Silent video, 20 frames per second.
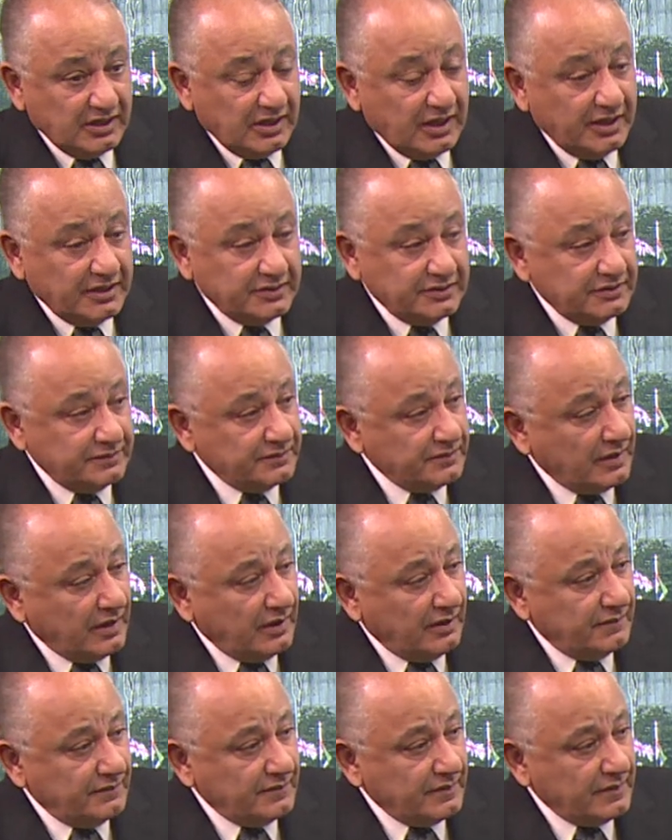And
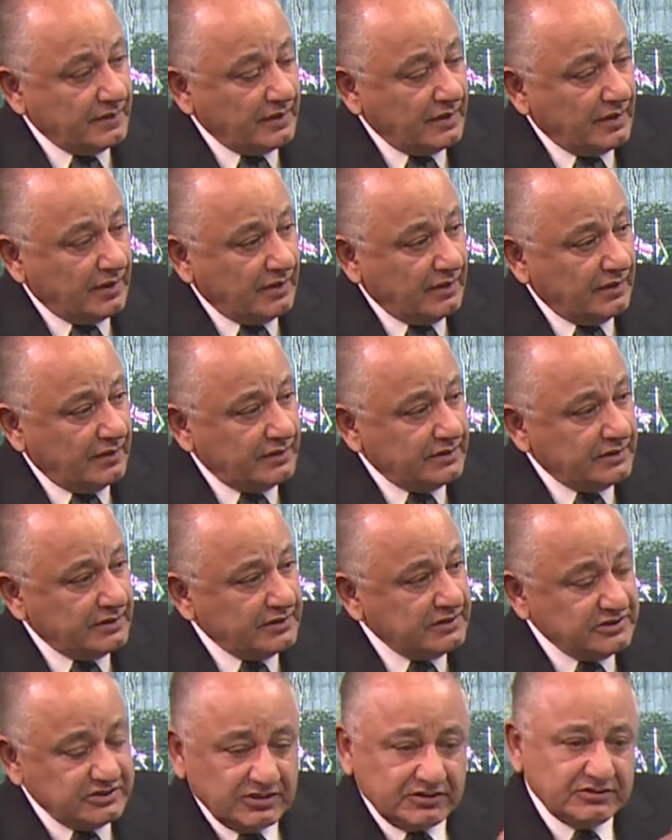
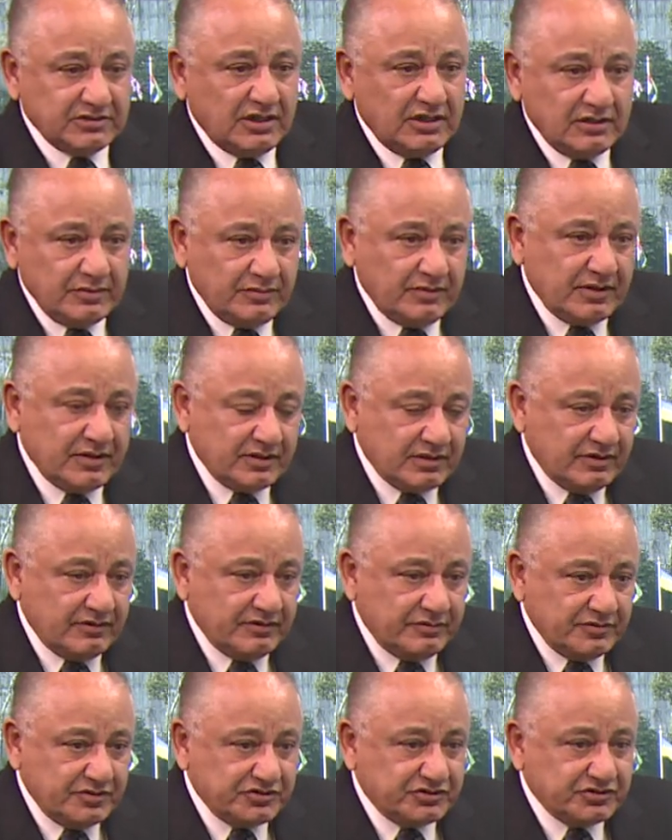is the Taliban
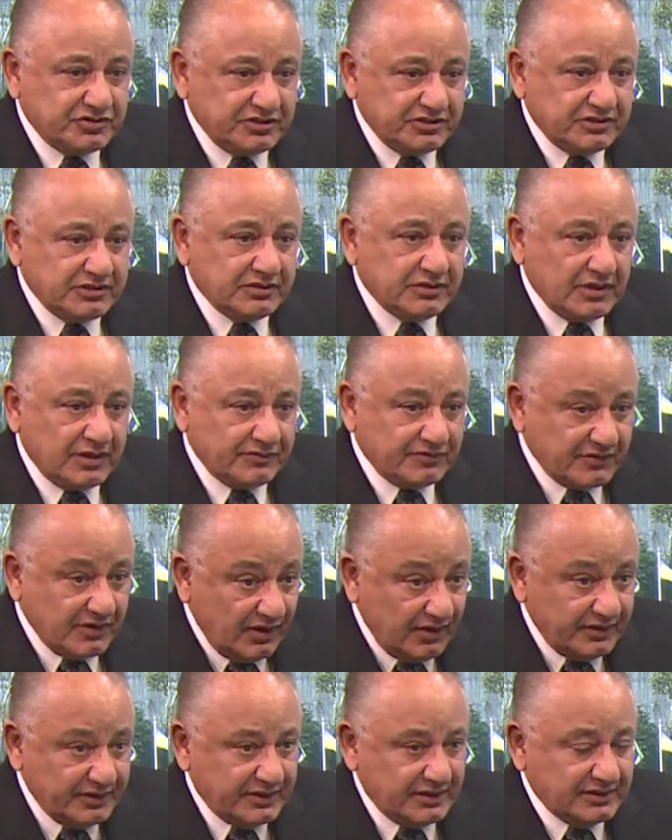government treating
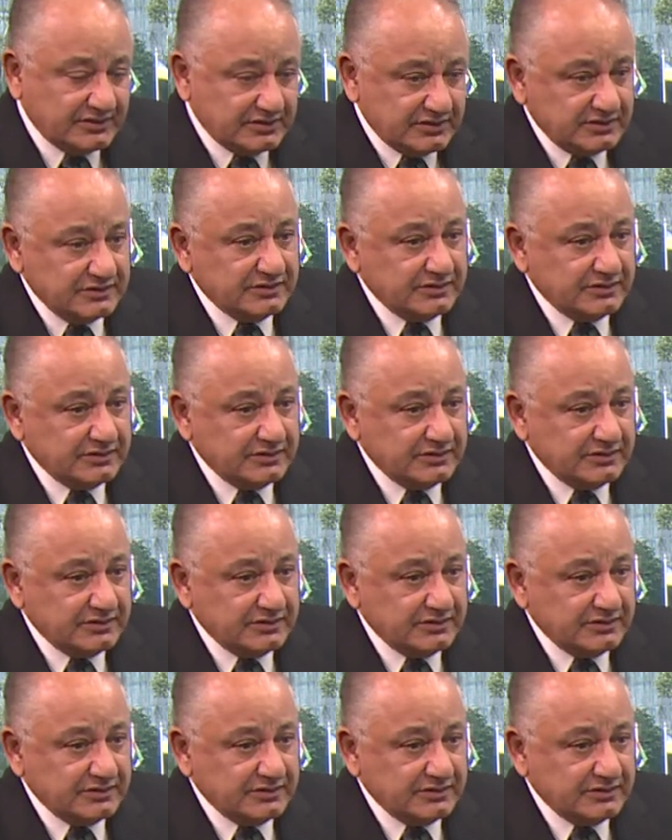Afghanis